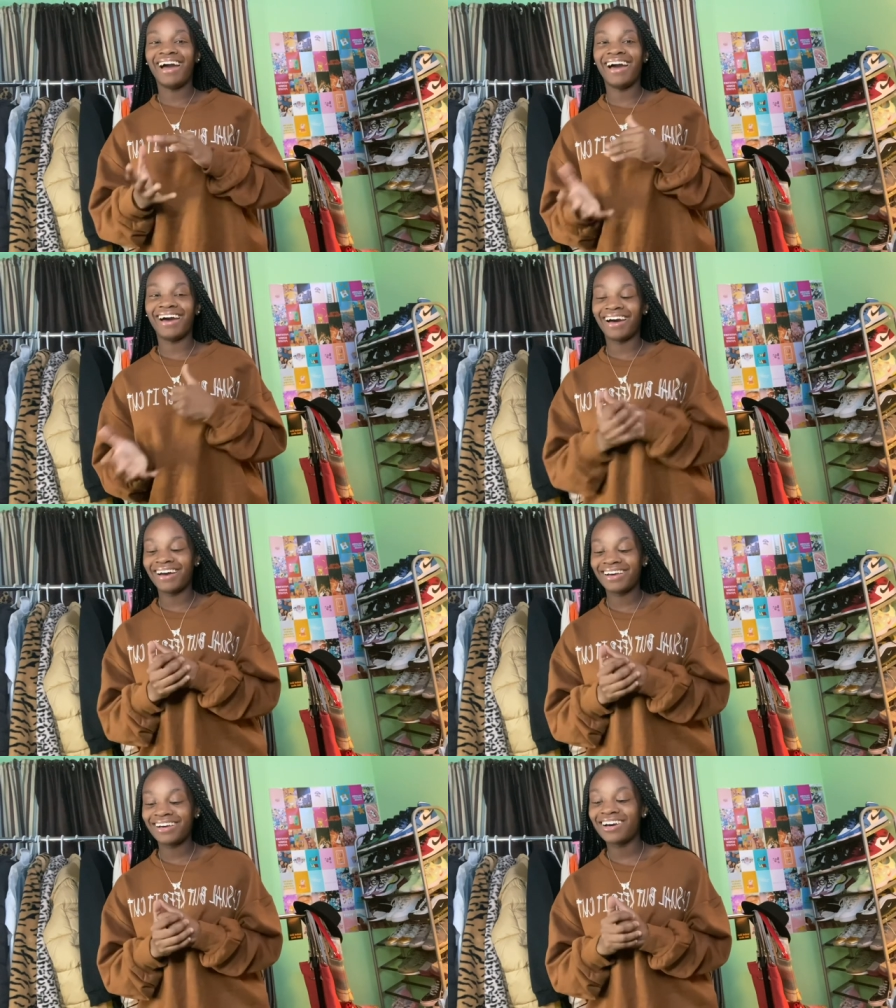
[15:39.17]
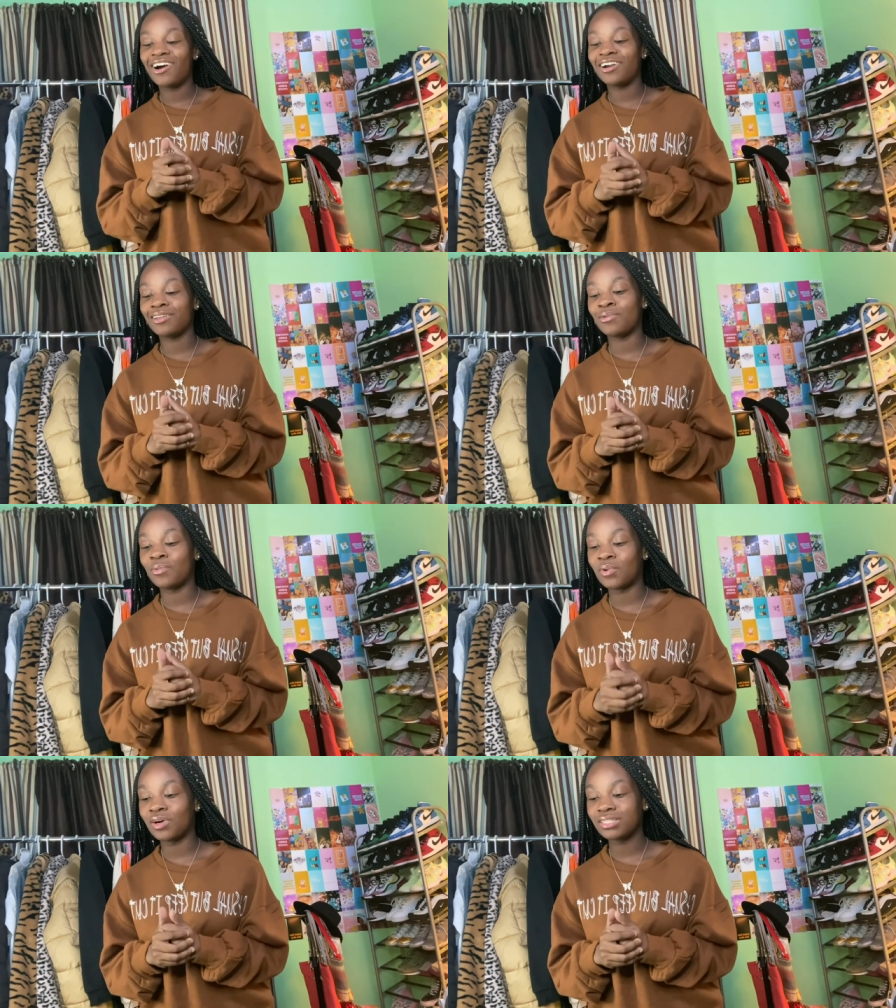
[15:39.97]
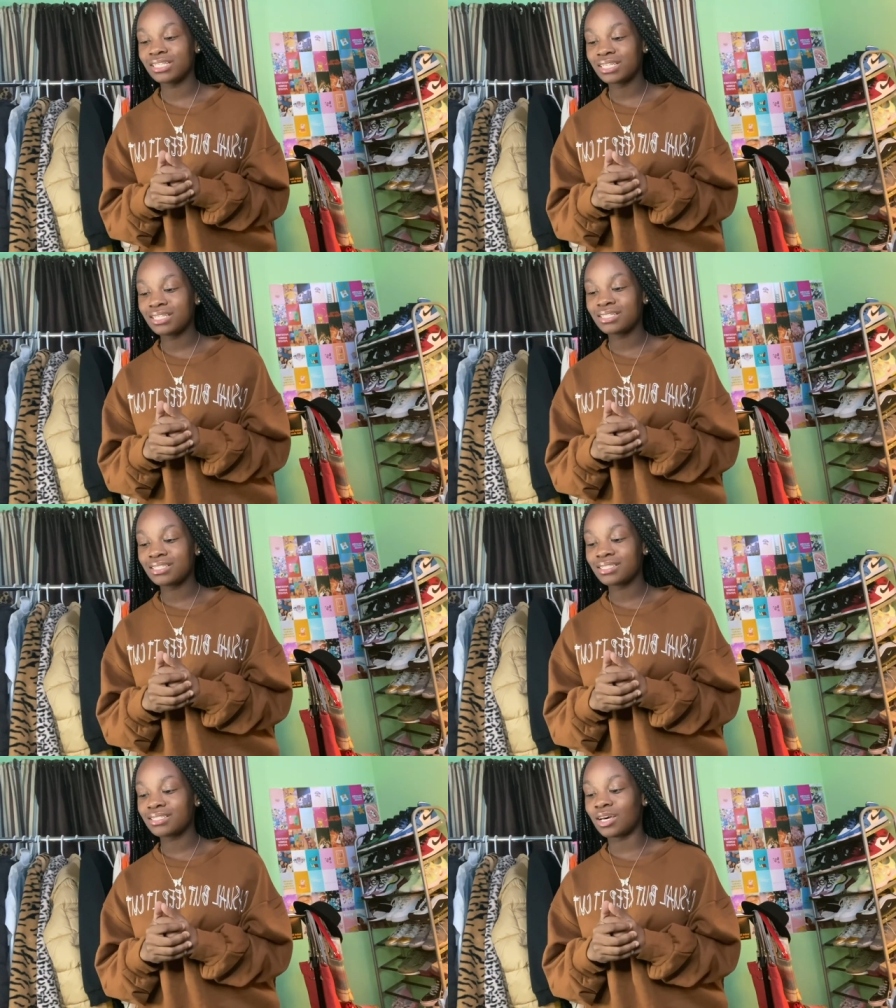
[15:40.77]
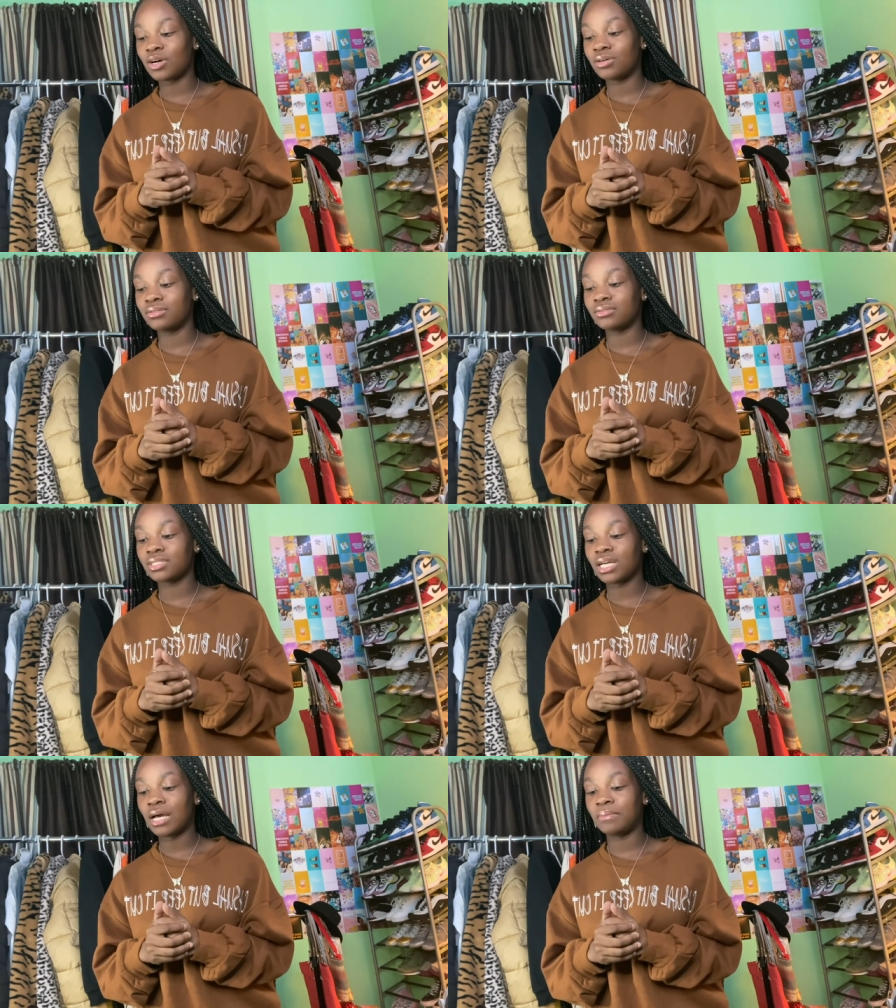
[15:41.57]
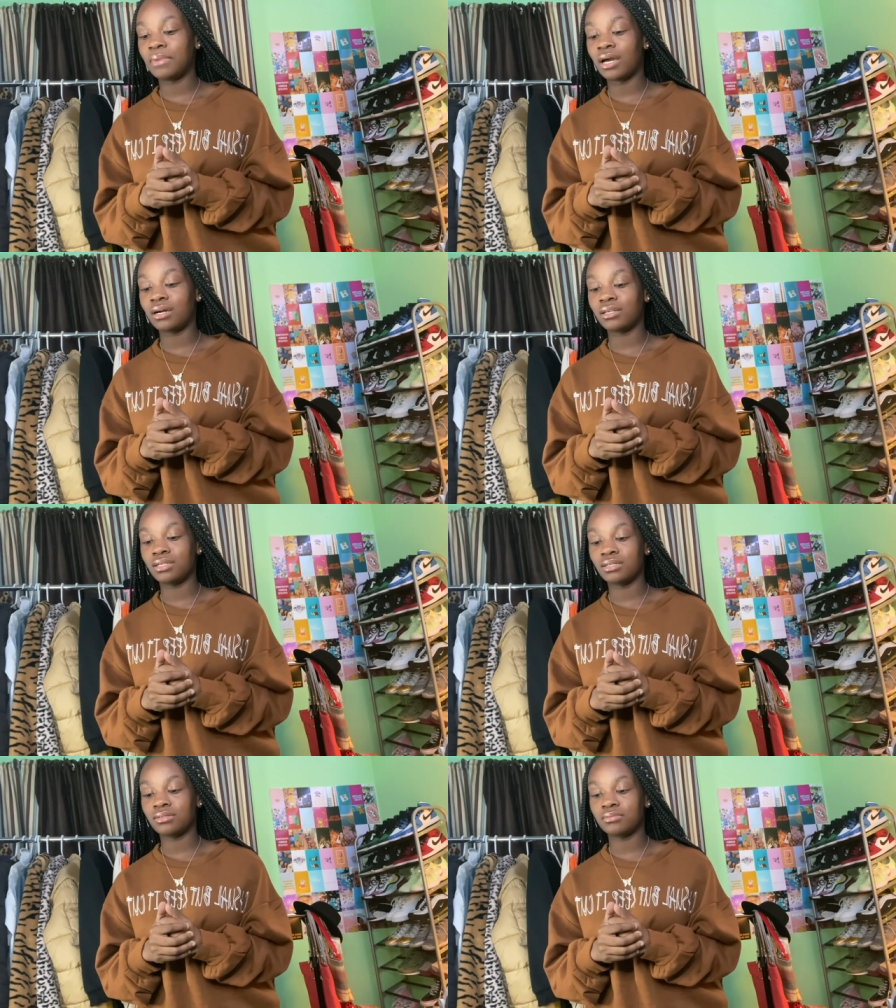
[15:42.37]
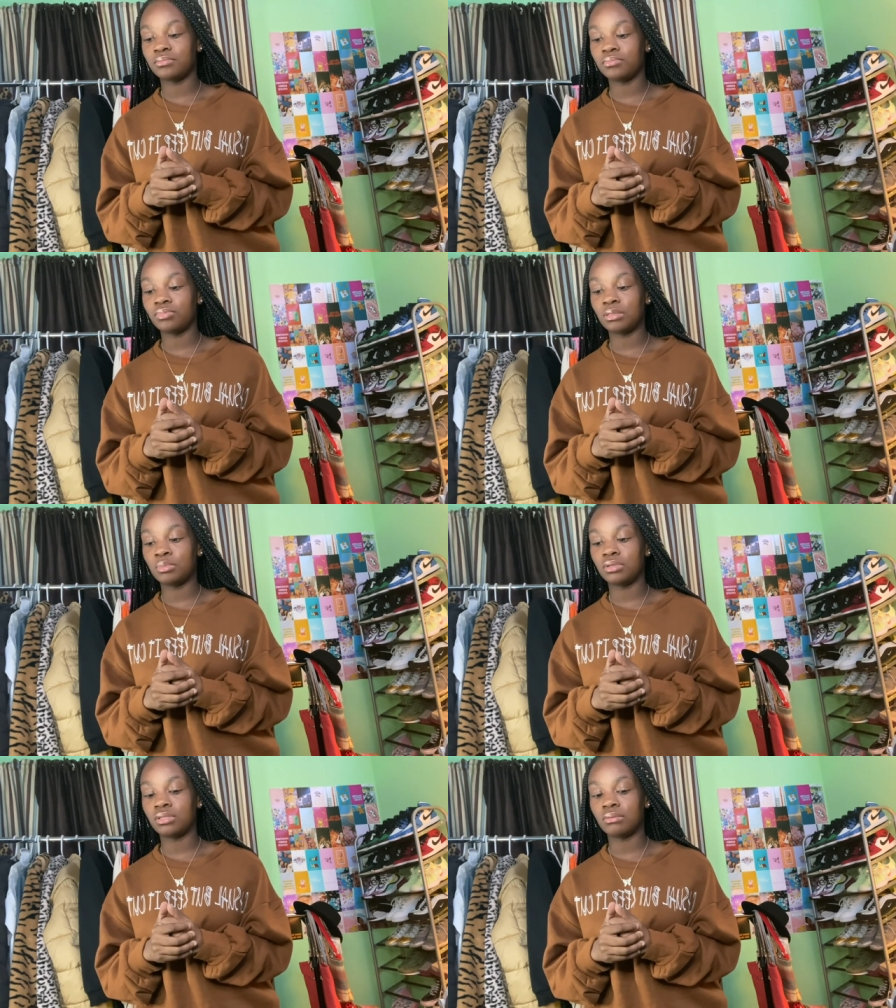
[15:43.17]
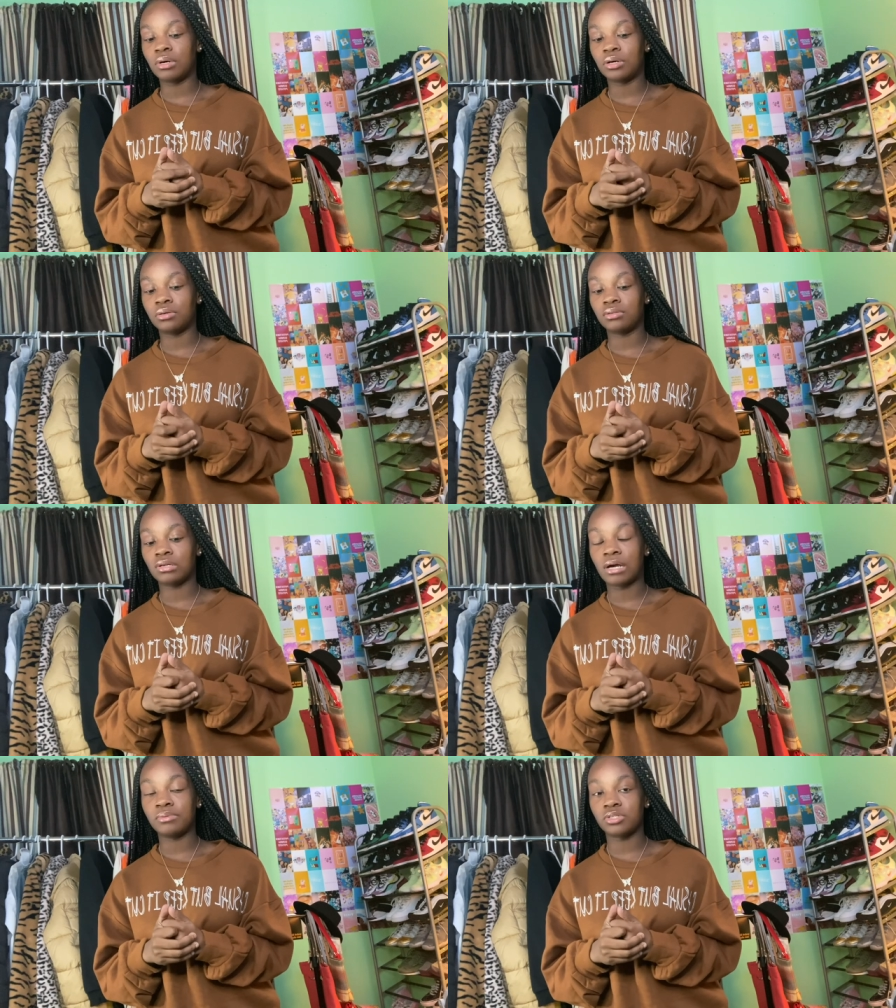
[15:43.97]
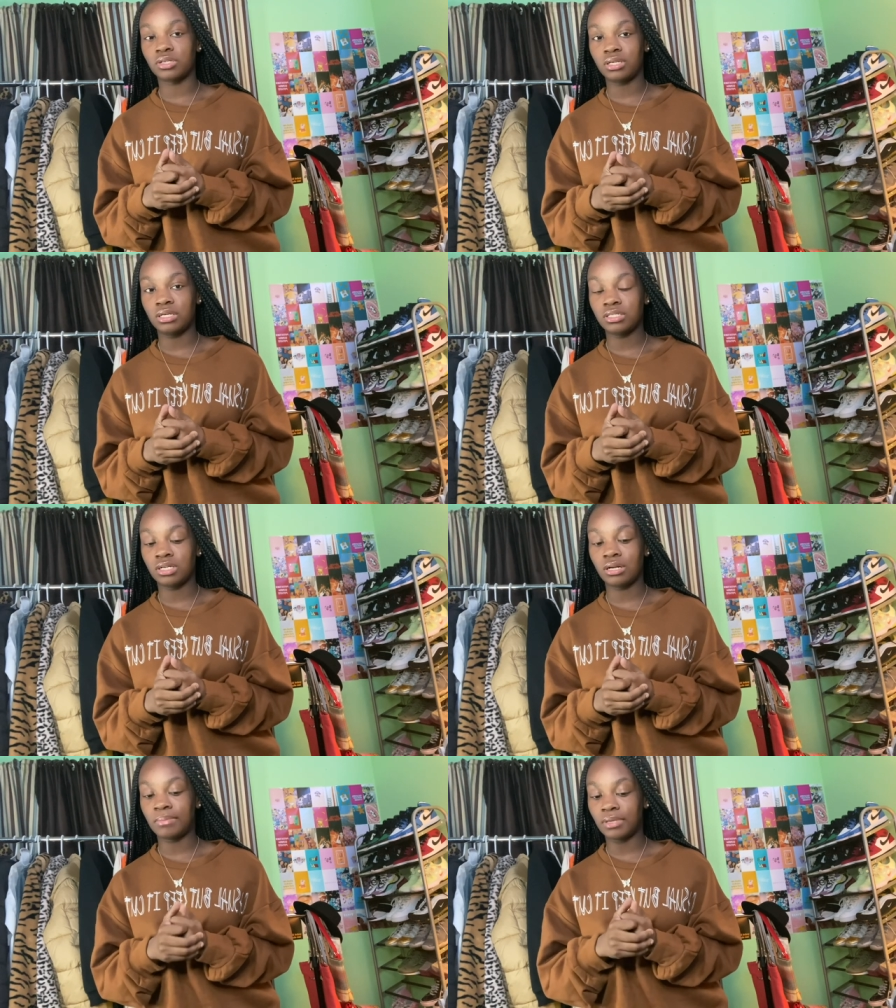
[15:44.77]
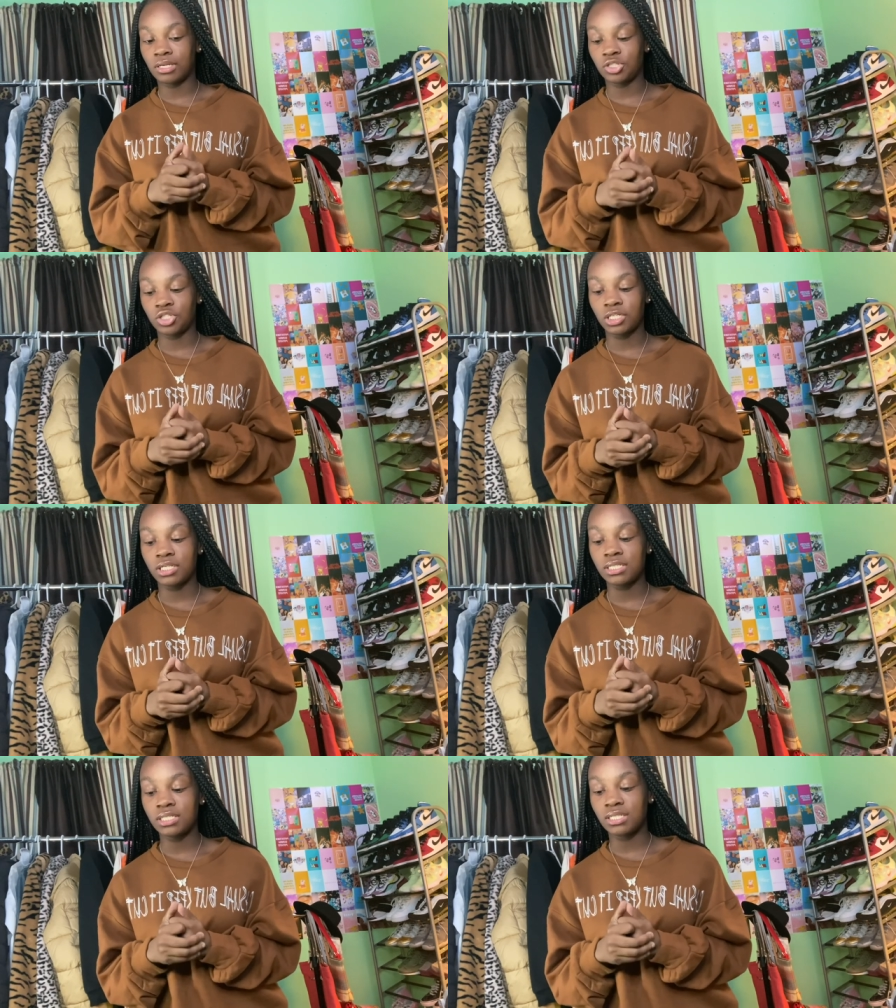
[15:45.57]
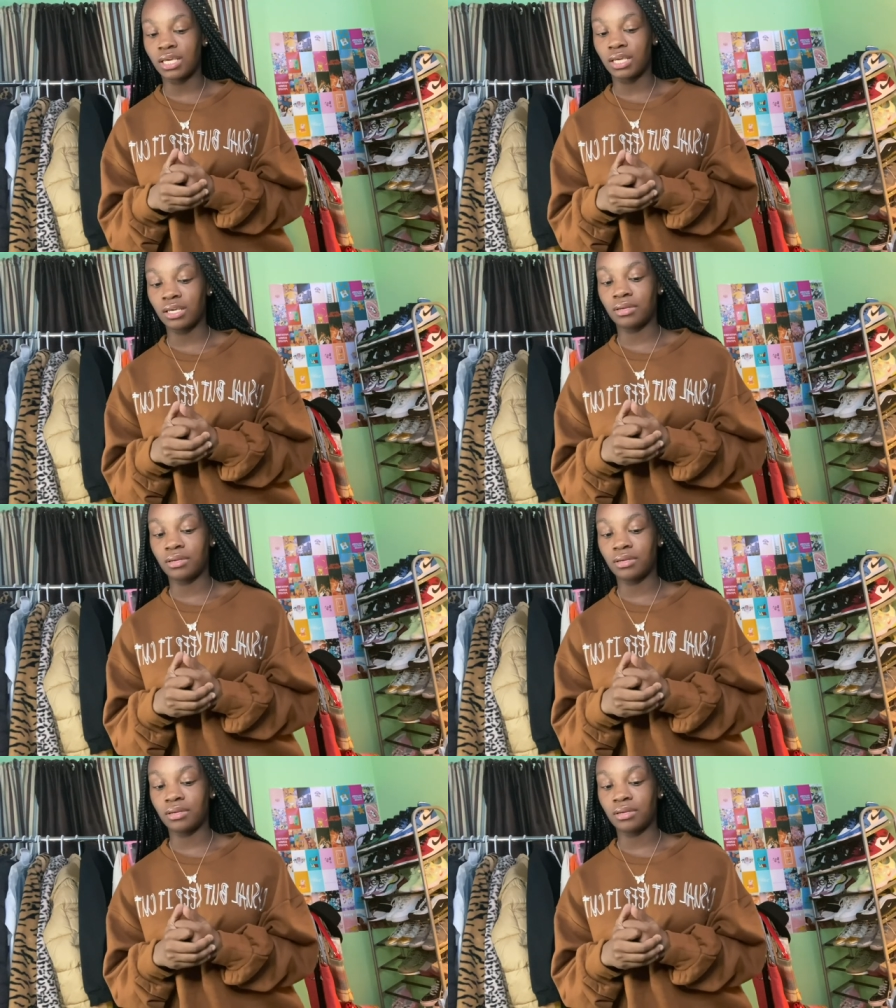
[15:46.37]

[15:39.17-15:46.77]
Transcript: I already wore these, so I'm not gonna re-put them on. I was gonna insert a picture instead.